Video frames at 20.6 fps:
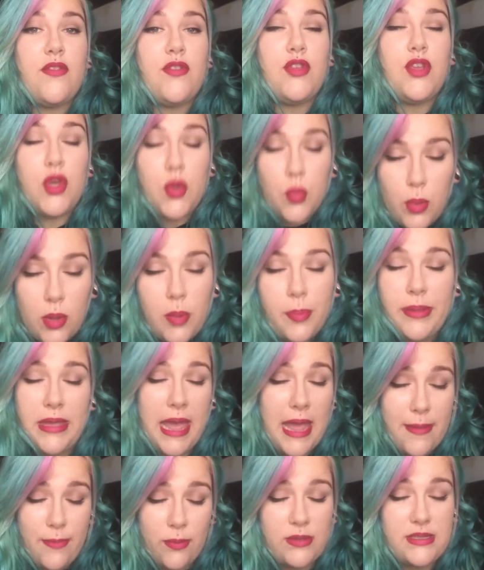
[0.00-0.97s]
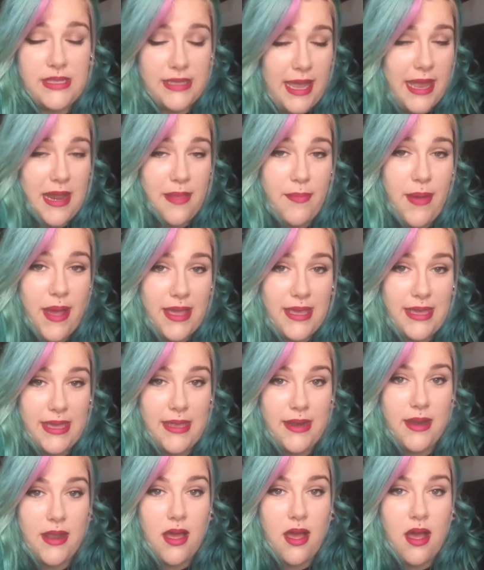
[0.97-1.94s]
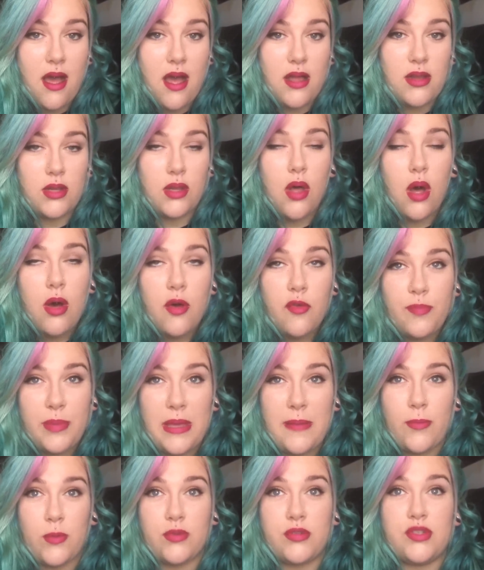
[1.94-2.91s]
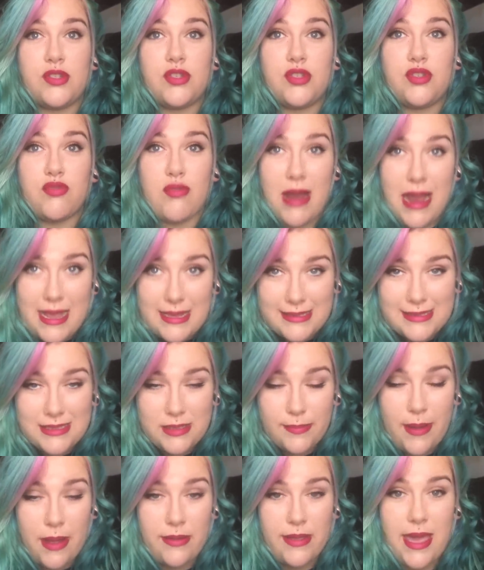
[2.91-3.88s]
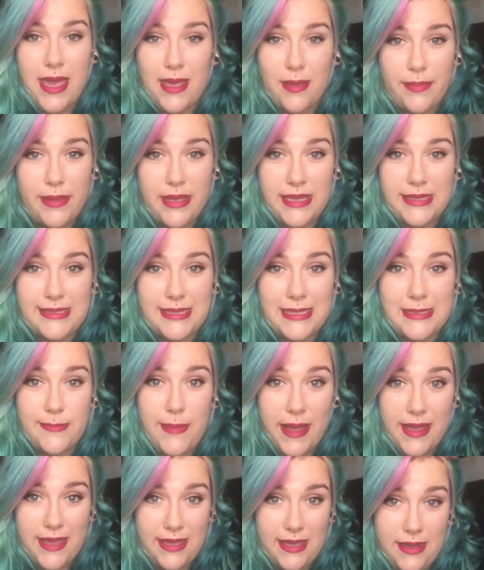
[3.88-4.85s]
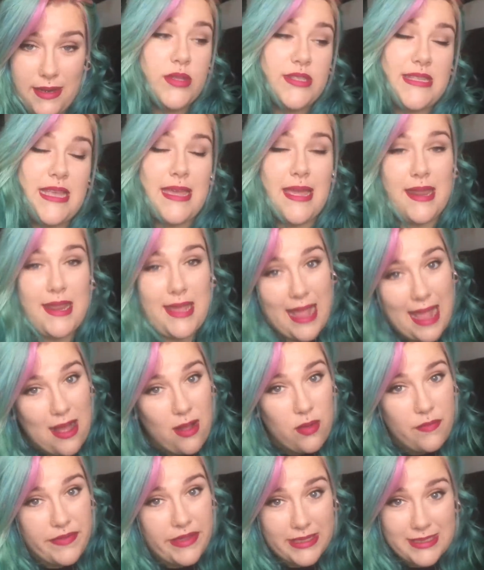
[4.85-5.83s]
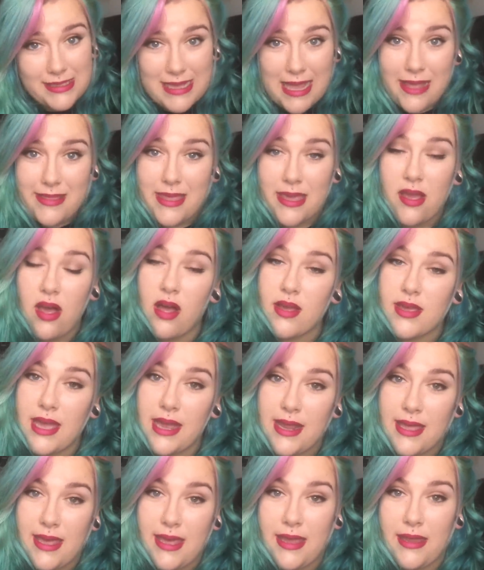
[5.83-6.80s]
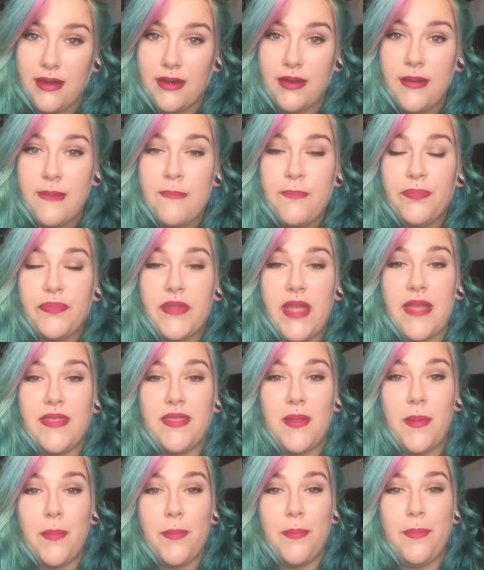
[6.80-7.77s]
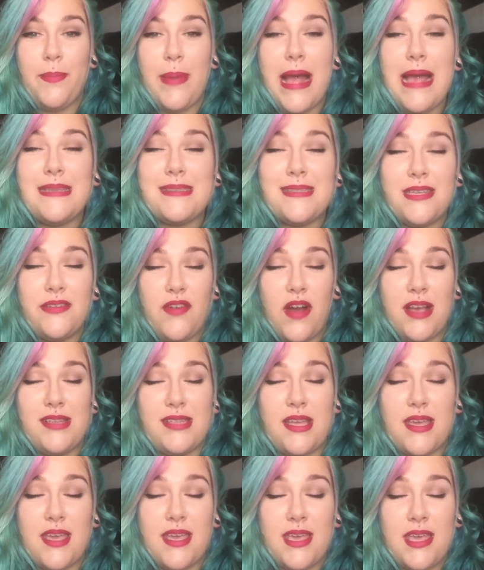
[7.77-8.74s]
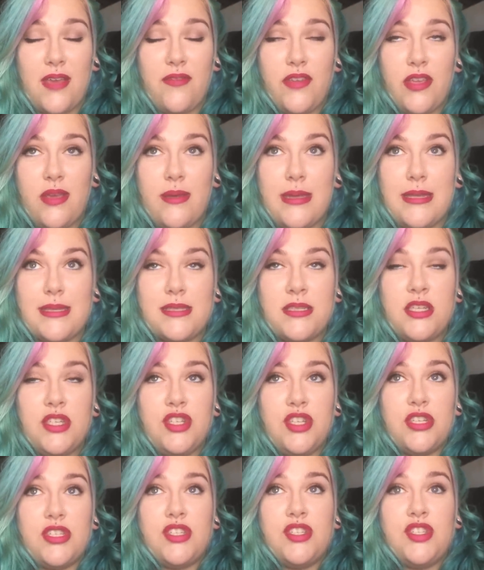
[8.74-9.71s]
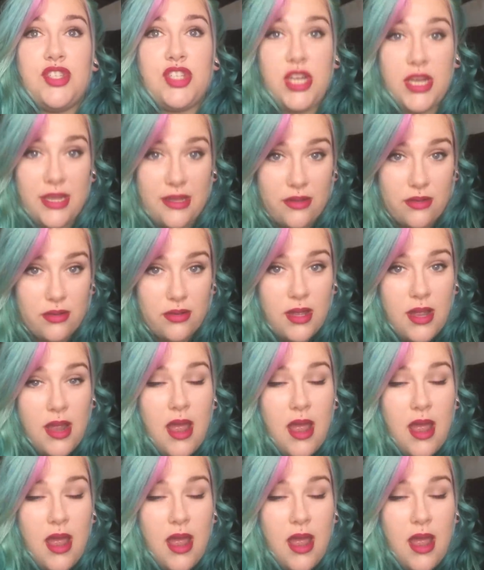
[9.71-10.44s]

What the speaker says: you will be able to get it back in. A lot of people stress about getting piercings back in. Once they get it out, they're scared they can't get it in. And the best advice I can give you is to just chill,